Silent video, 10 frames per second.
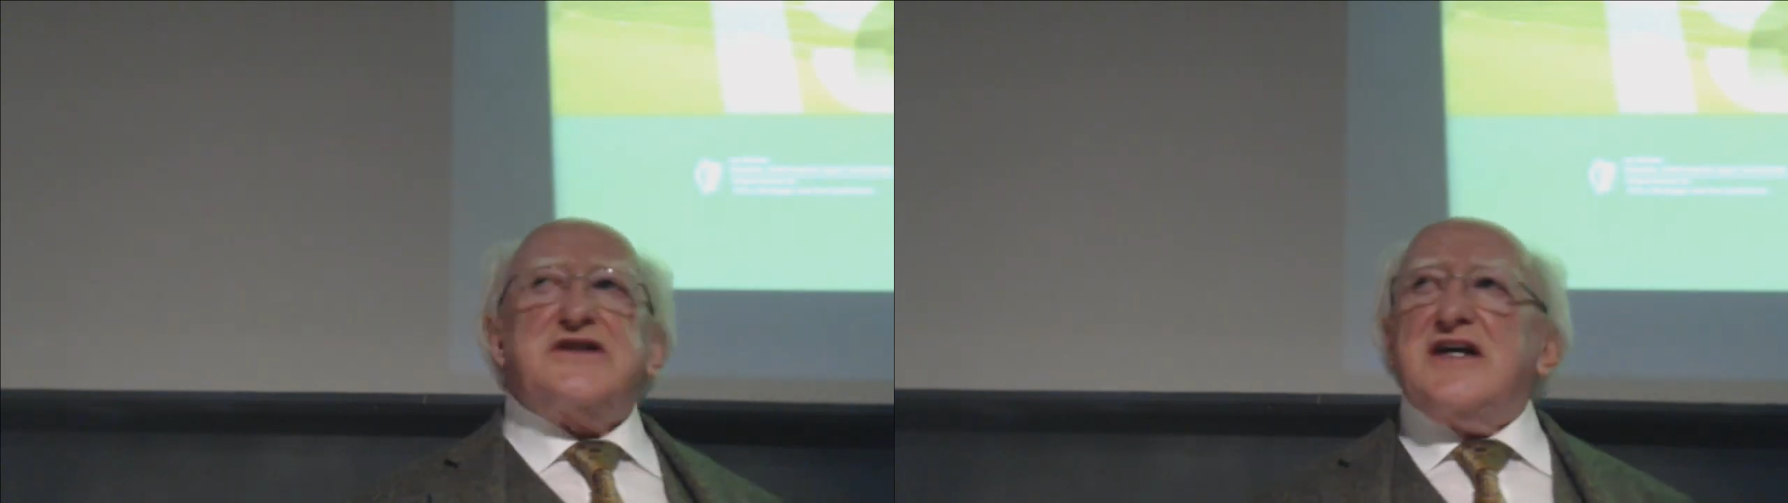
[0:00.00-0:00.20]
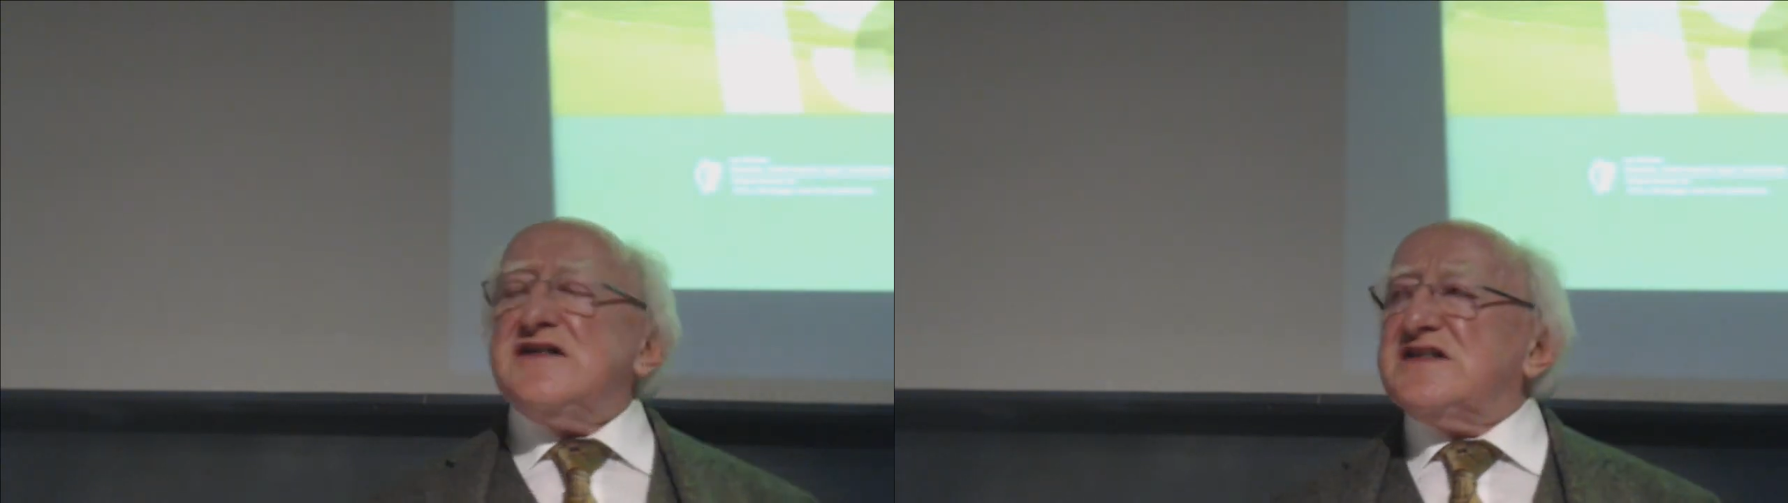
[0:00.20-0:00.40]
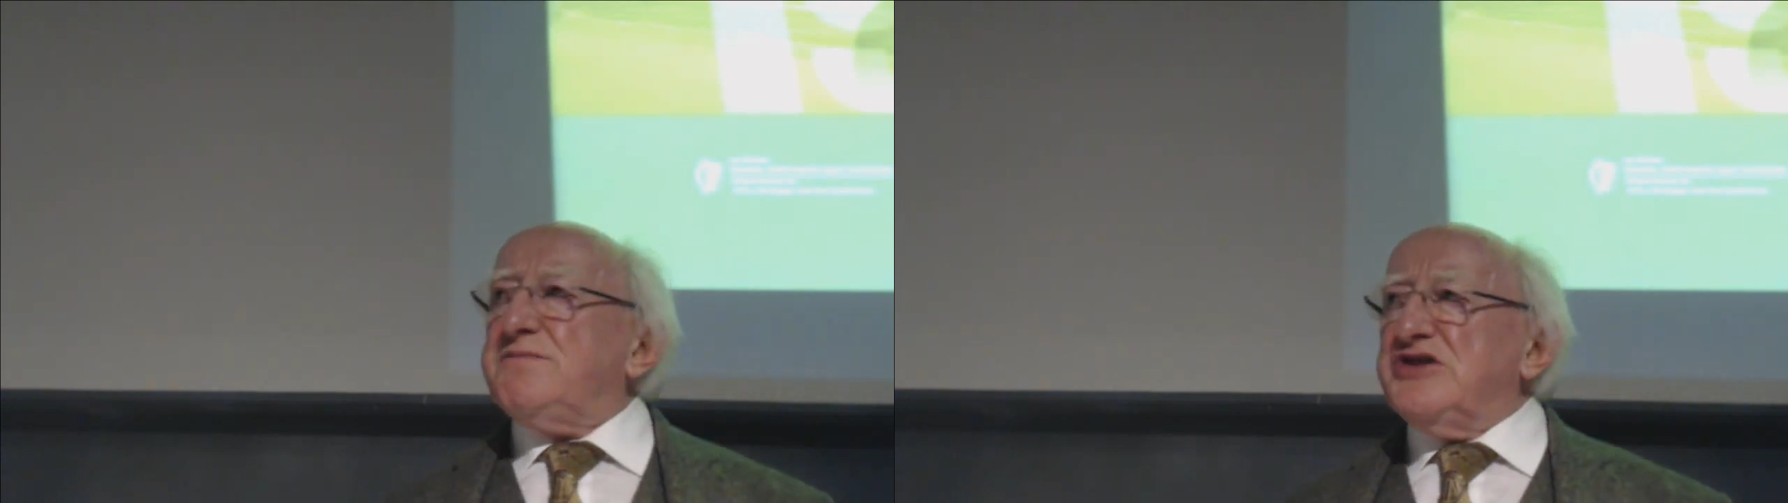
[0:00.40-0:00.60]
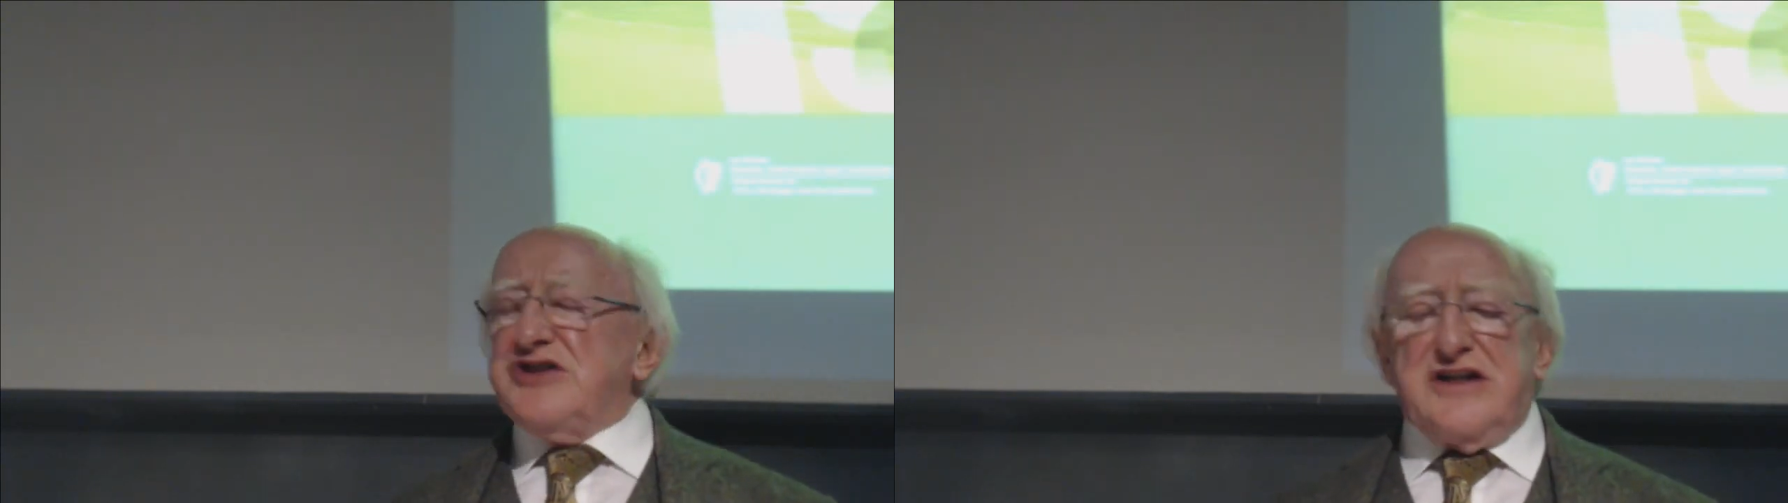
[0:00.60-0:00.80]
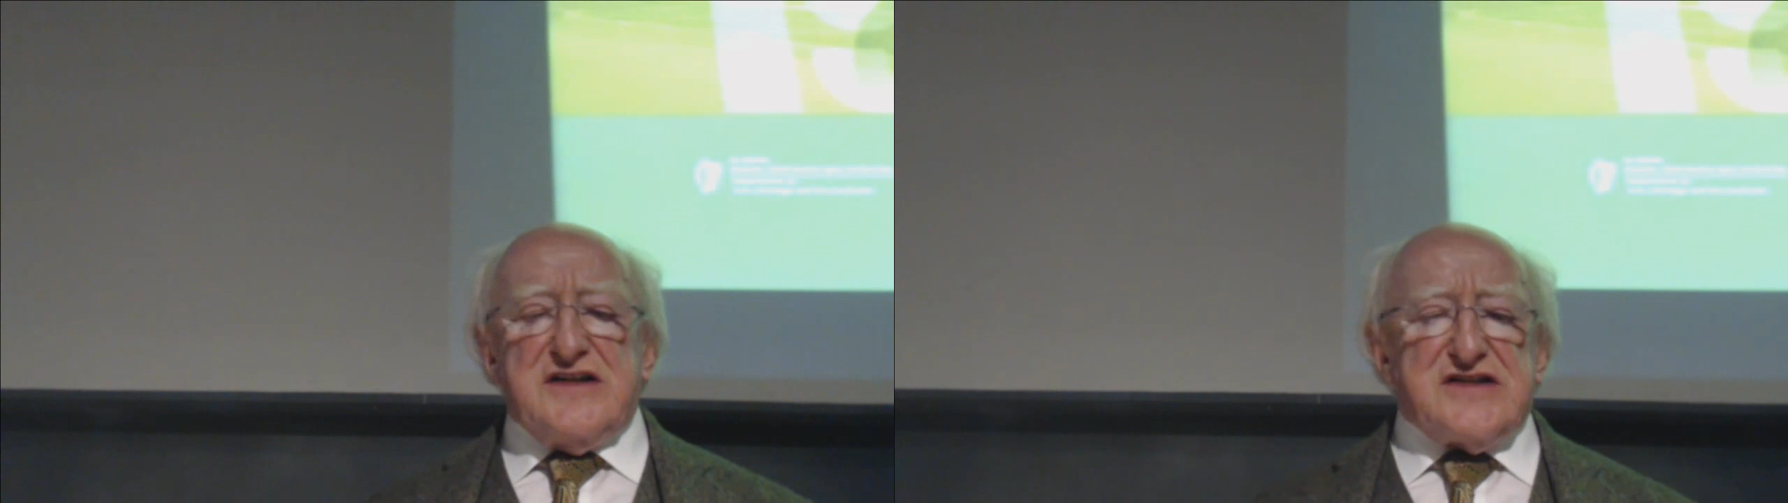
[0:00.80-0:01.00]
Casement
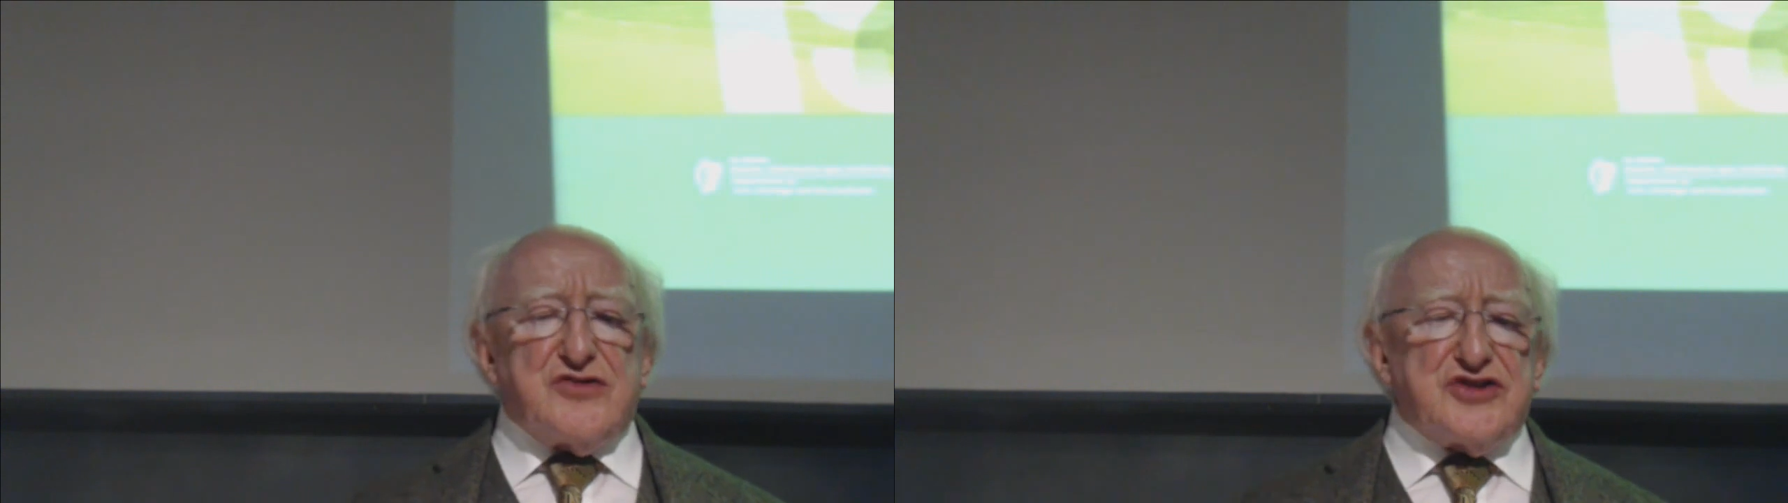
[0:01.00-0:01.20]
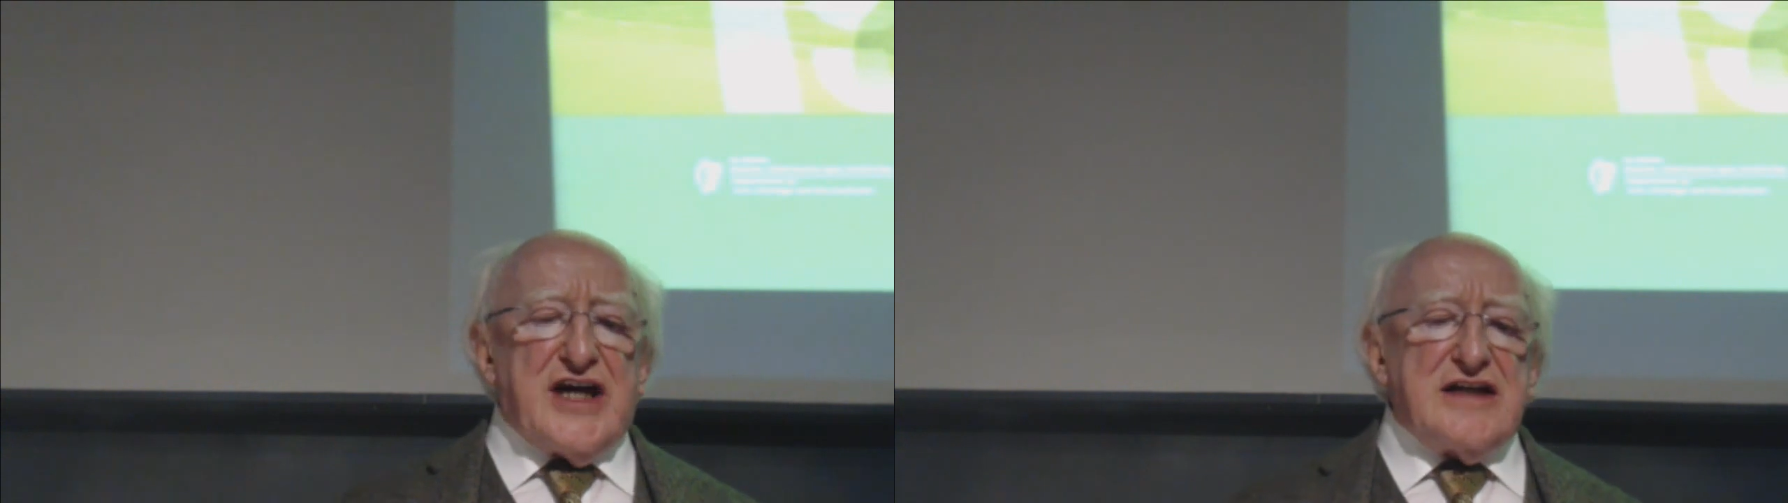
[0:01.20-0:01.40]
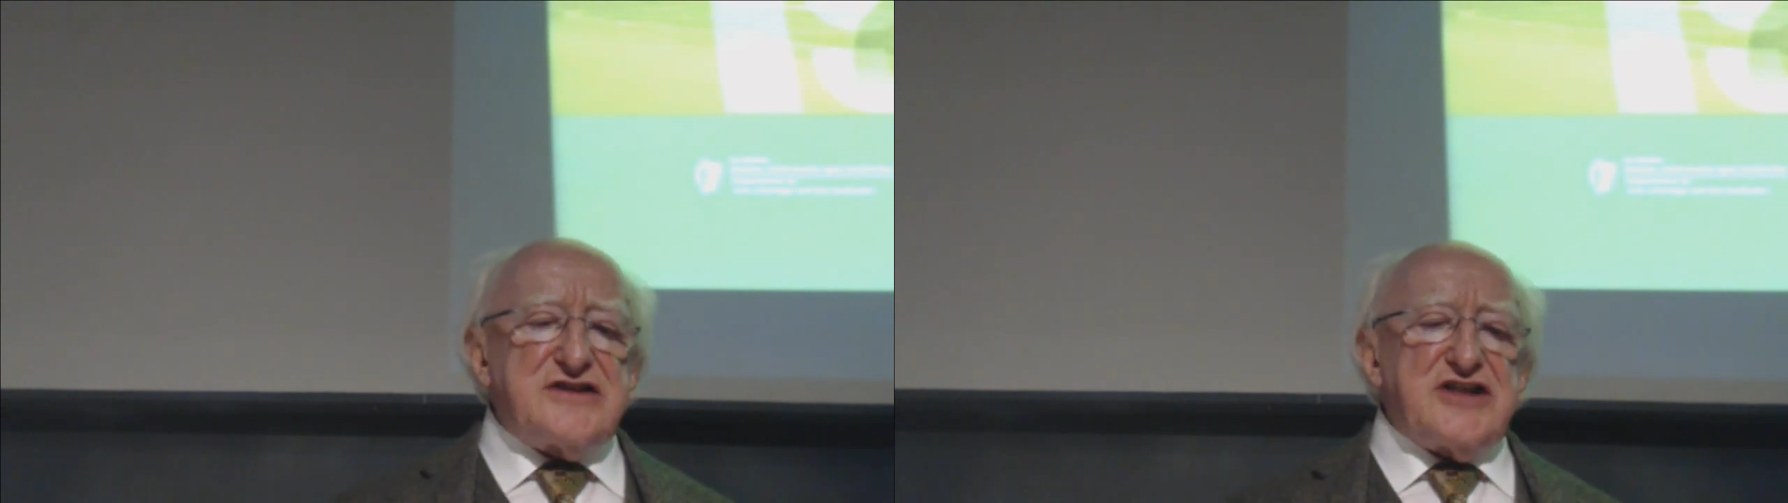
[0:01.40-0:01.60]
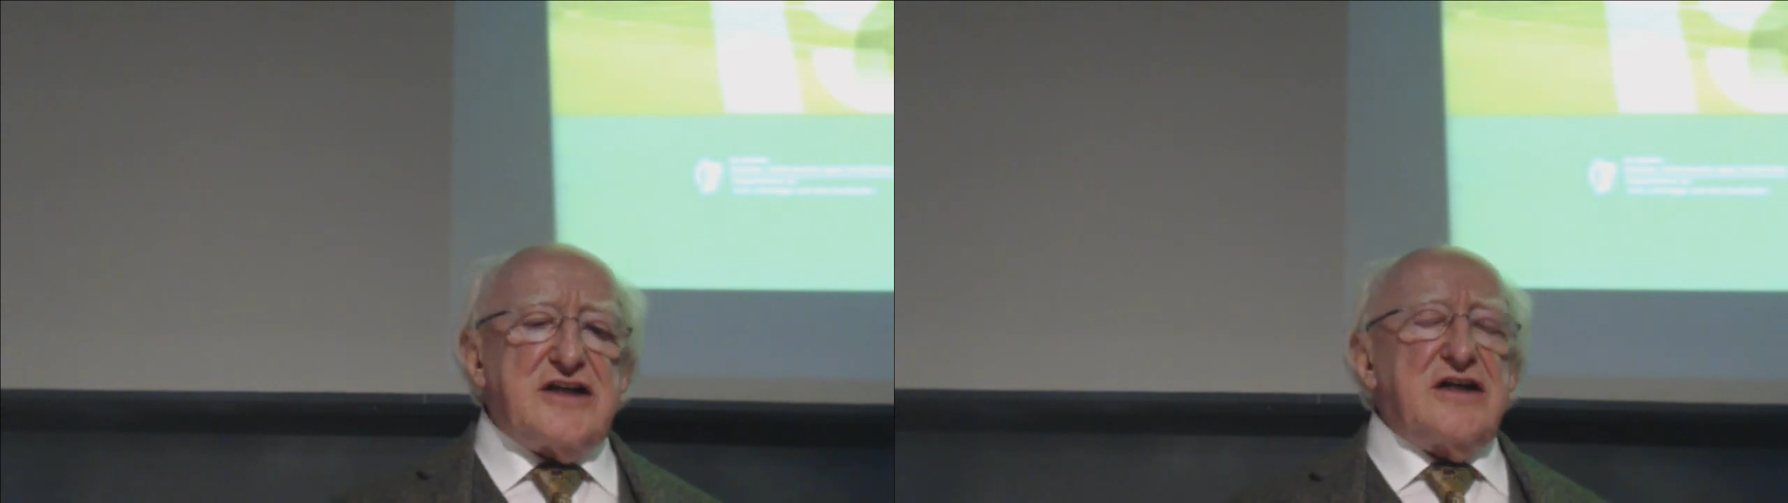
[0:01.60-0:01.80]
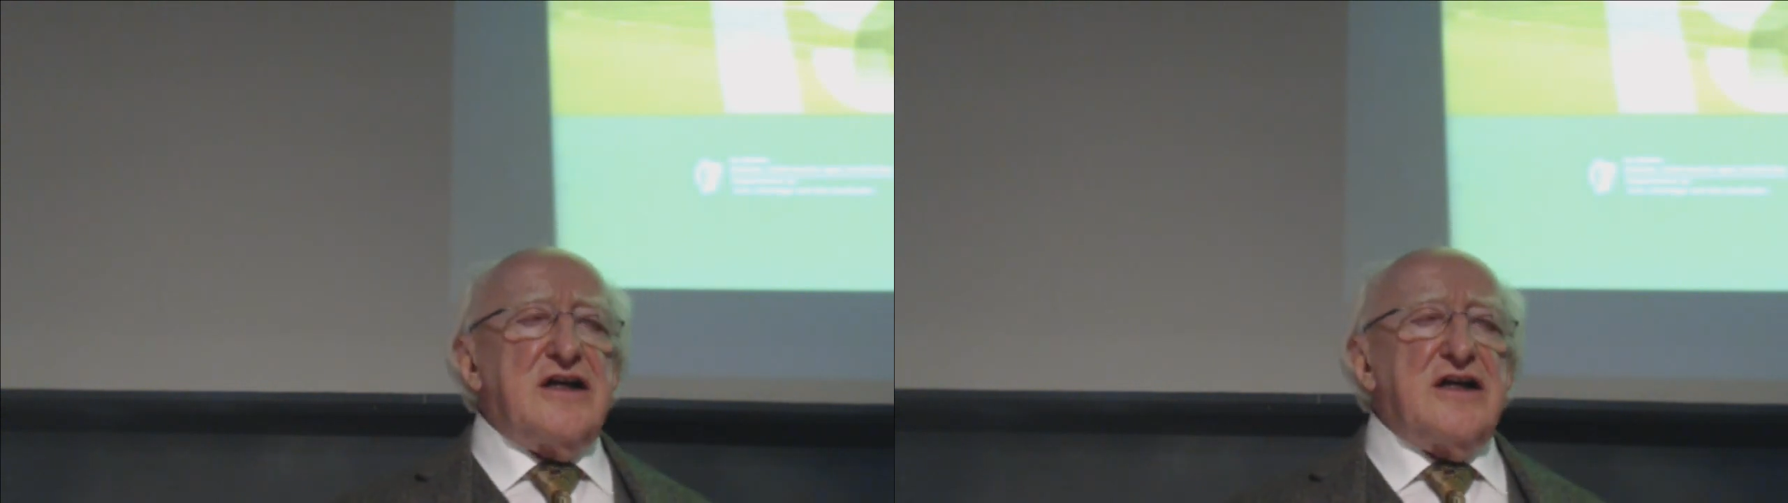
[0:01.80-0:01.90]
in his totality